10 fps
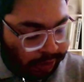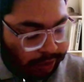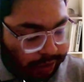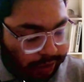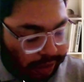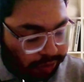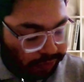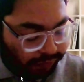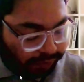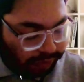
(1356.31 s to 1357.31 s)
kind of
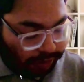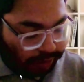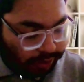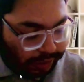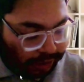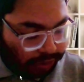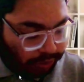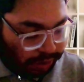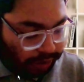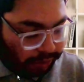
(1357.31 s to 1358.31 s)
categorical.